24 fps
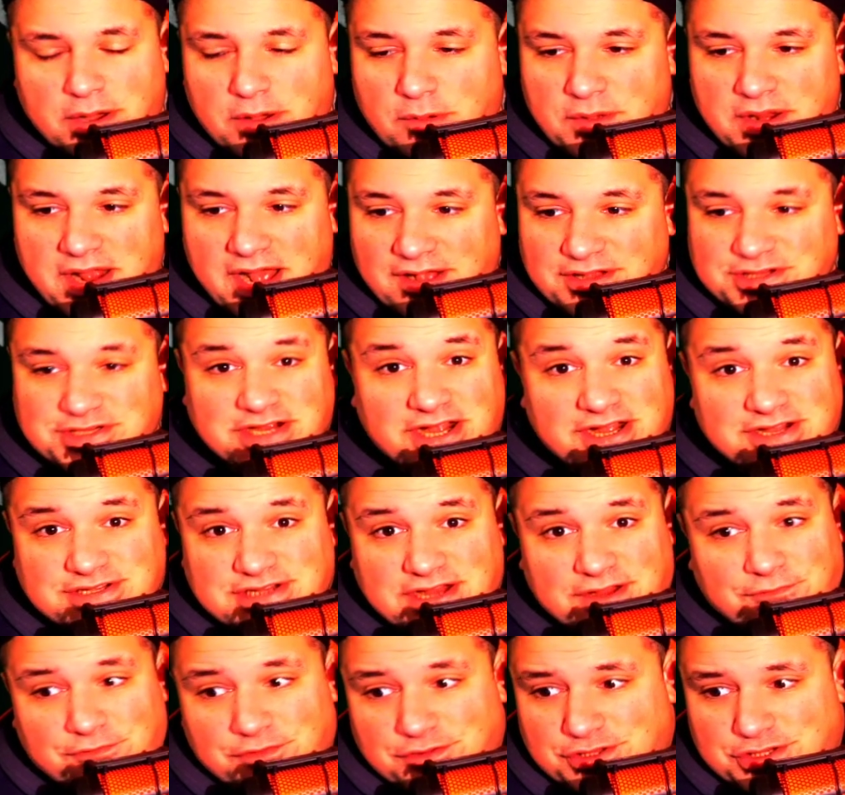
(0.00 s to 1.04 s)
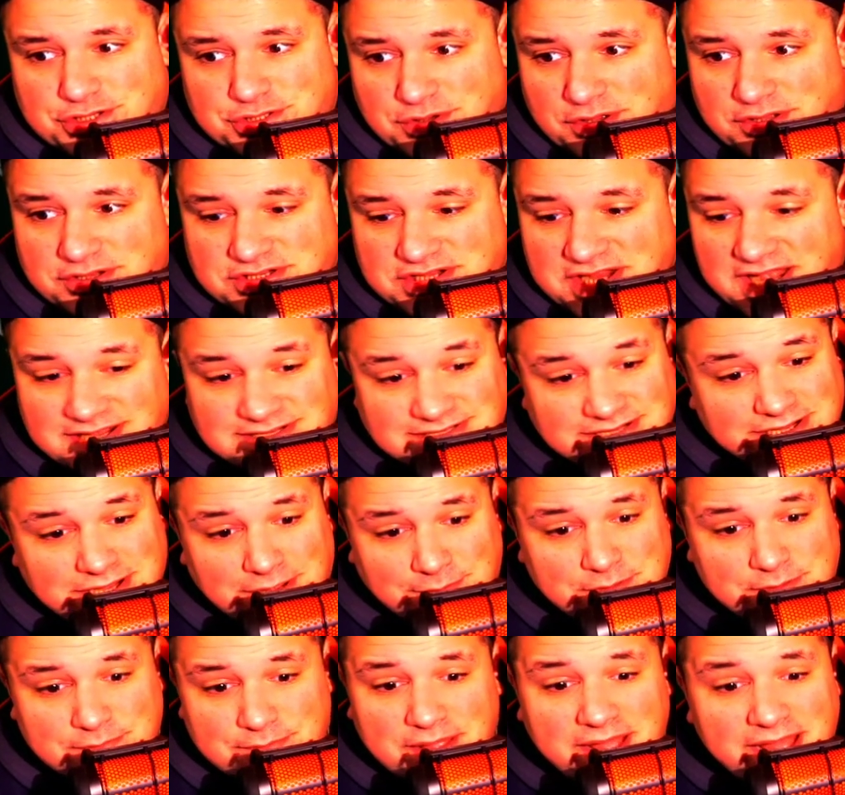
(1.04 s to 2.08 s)
with Alshon Jeffrey and DeSean Jackson
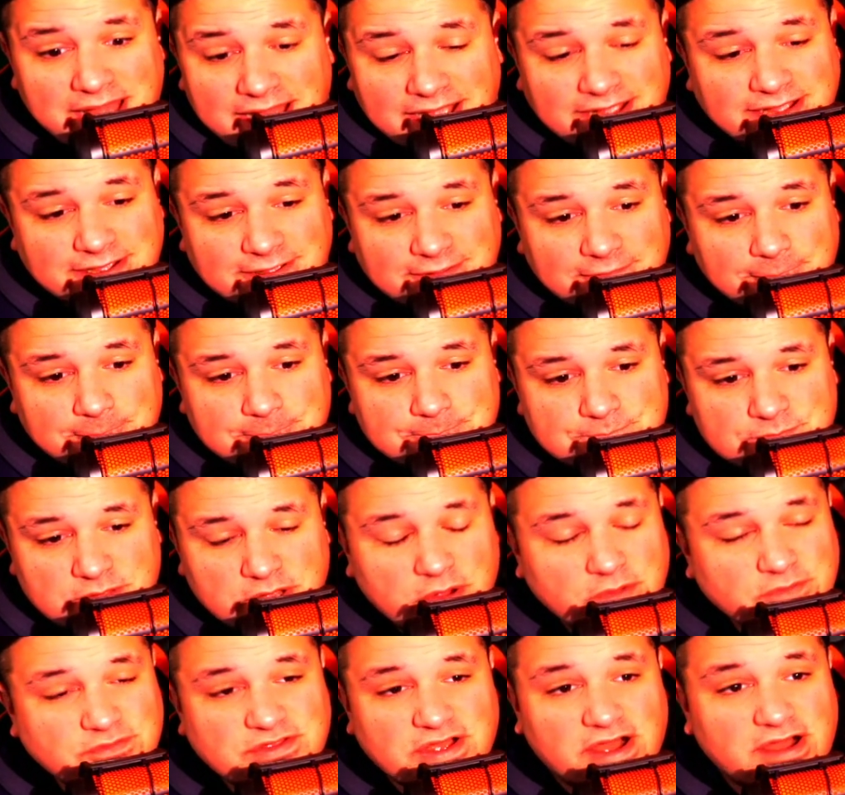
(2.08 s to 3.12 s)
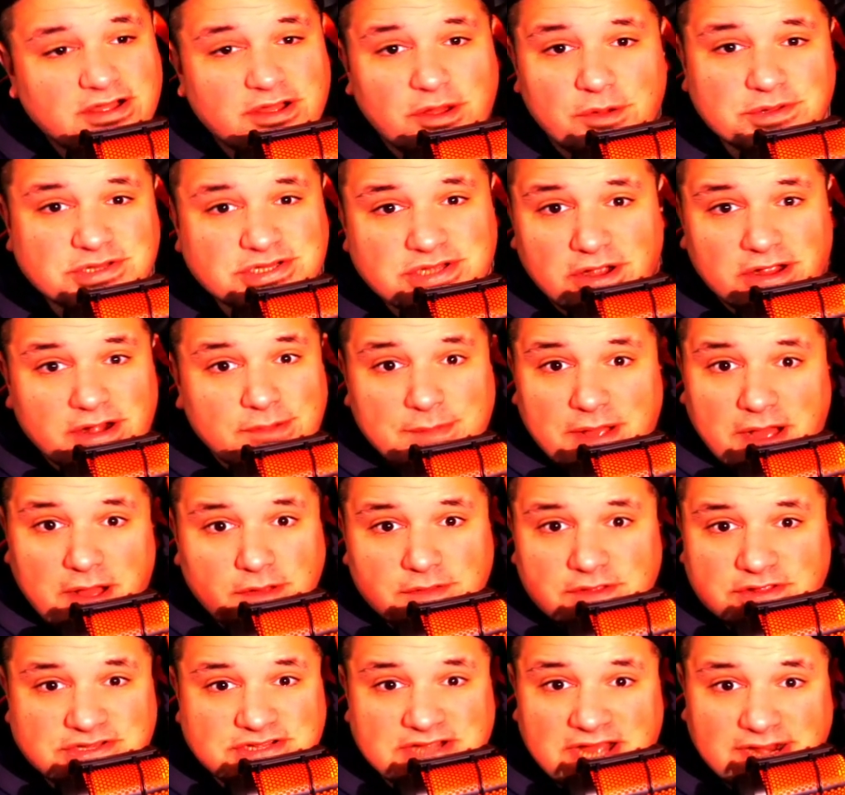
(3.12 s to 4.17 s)
coming back, you know, Doug always talking about
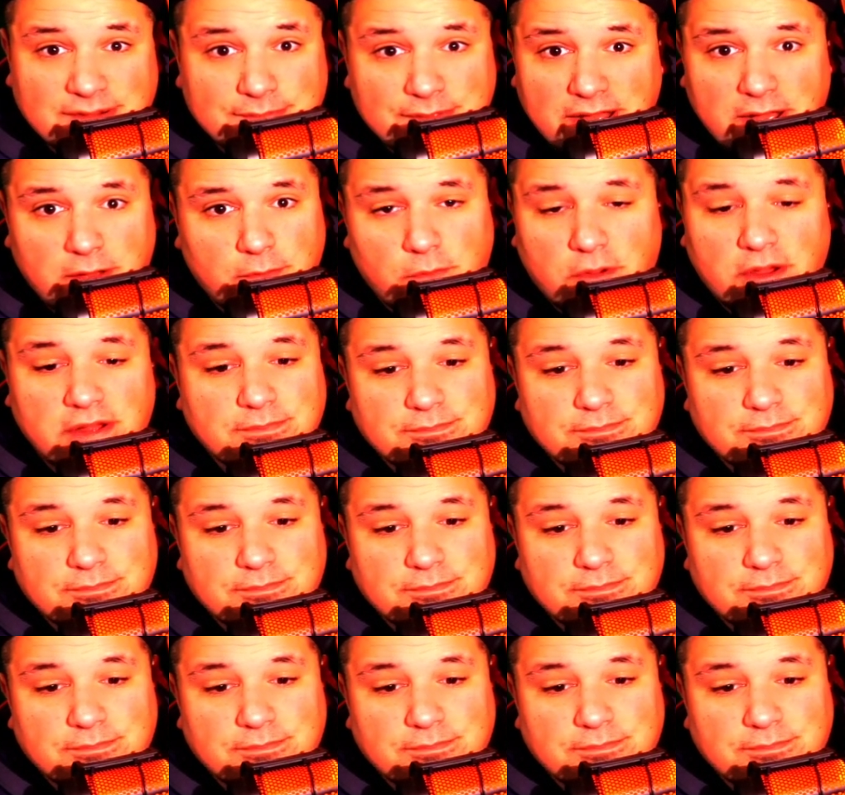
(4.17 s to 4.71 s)
it's not about one